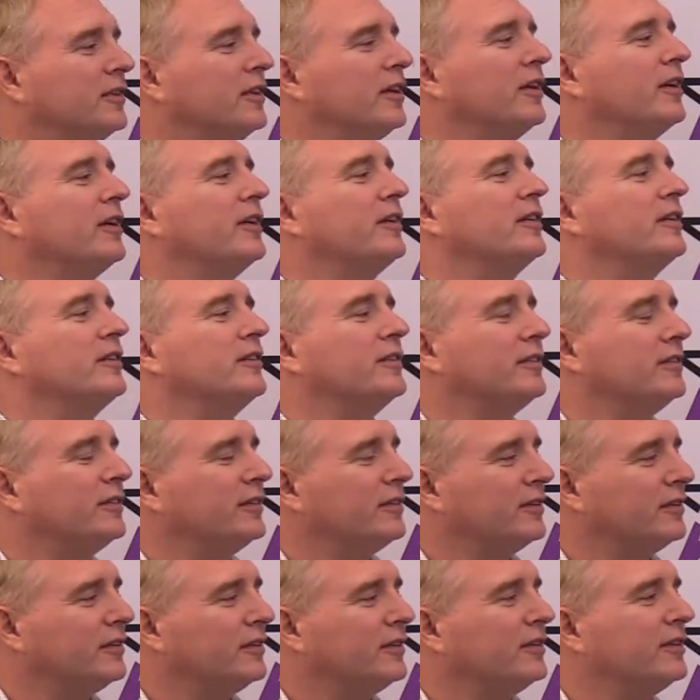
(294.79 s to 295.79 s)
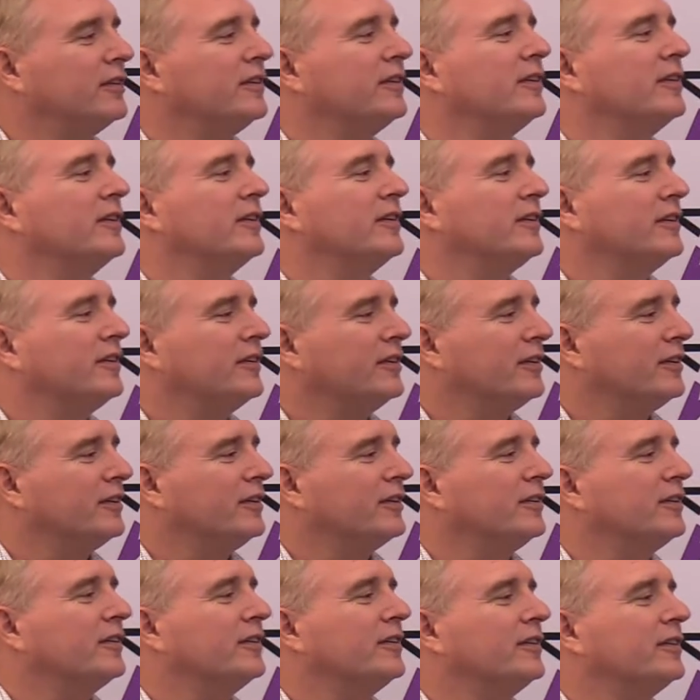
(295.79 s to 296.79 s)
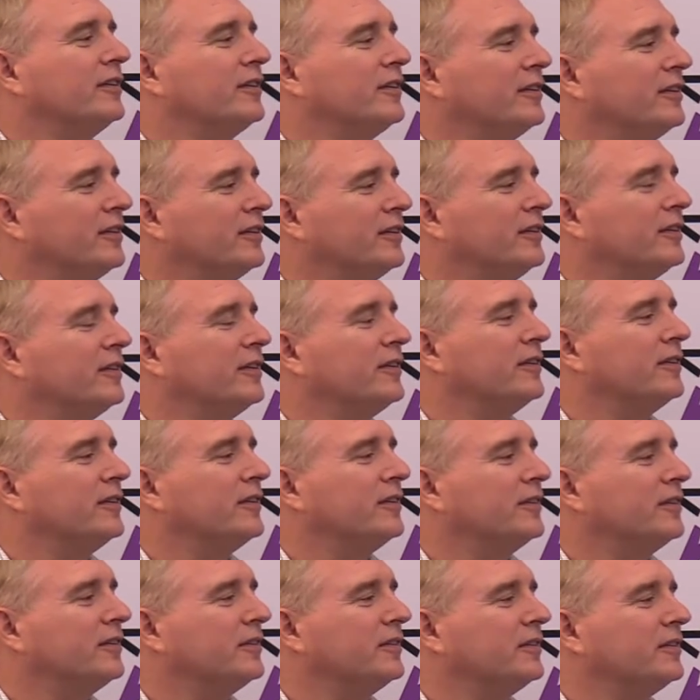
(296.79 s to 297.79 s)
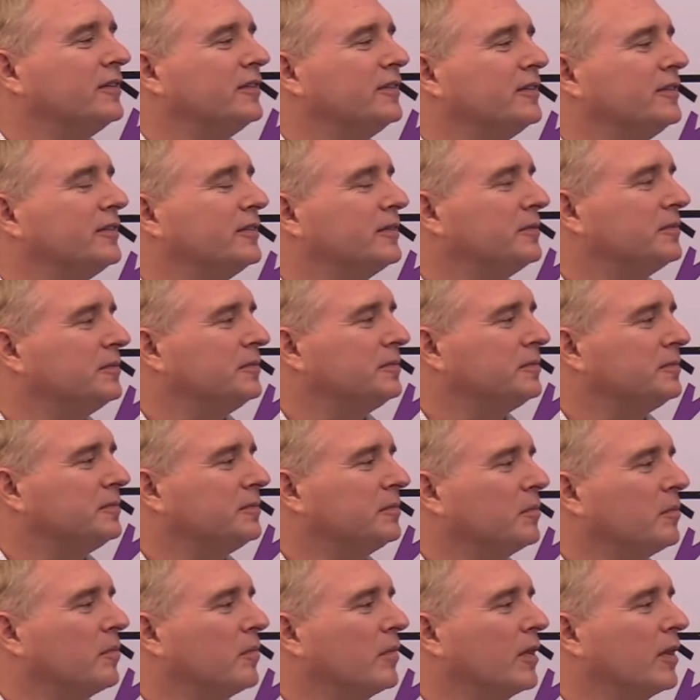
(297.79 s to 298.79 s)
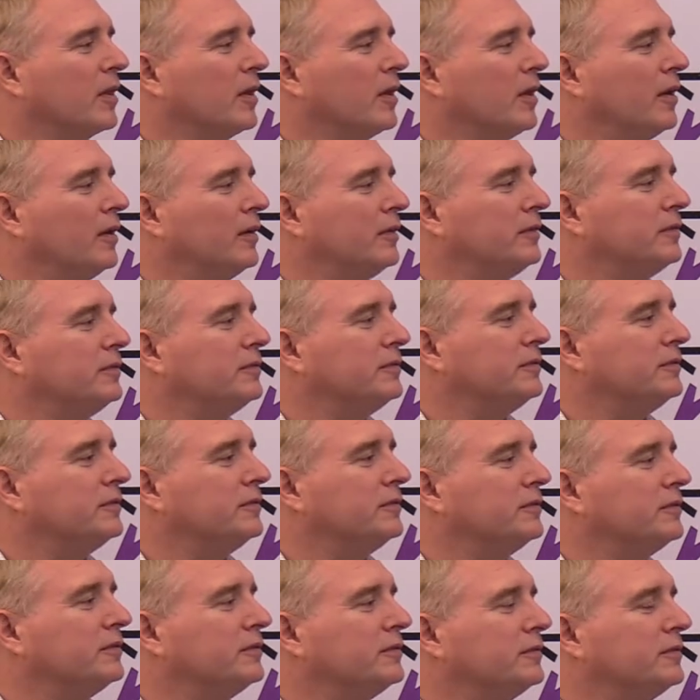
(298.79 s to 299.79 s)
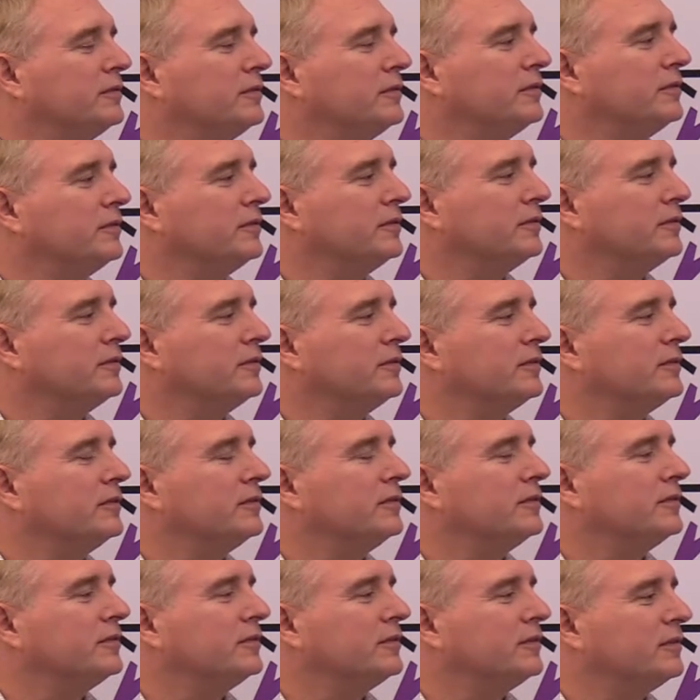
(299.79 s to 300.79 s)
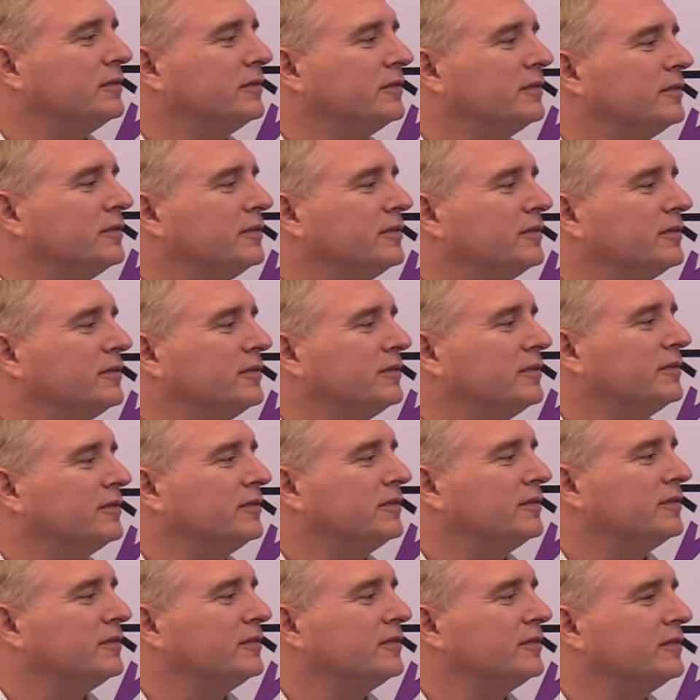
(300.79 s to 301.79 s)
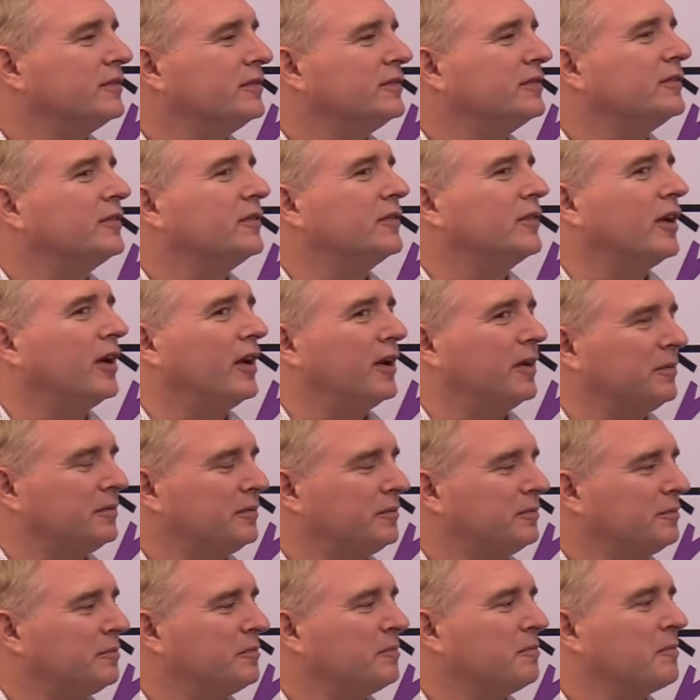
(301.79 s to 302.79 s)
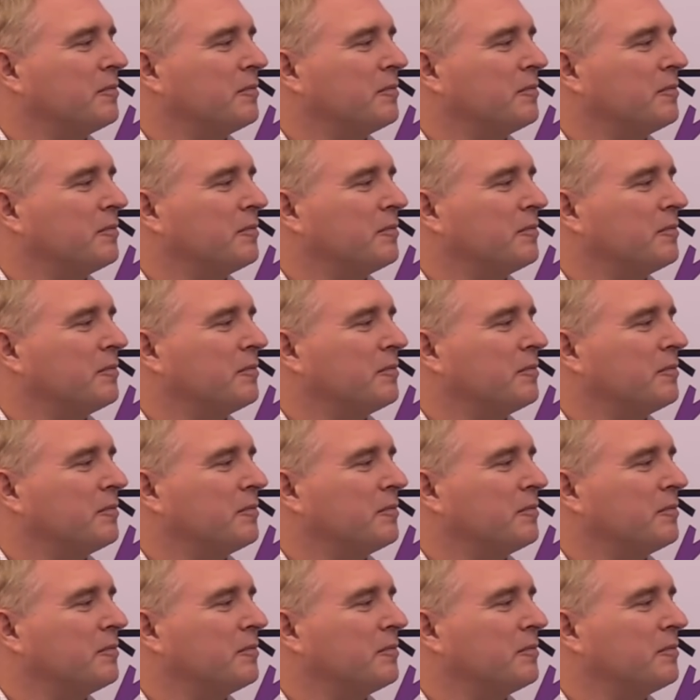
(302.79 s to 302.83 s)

No words are spoken by the person on screen.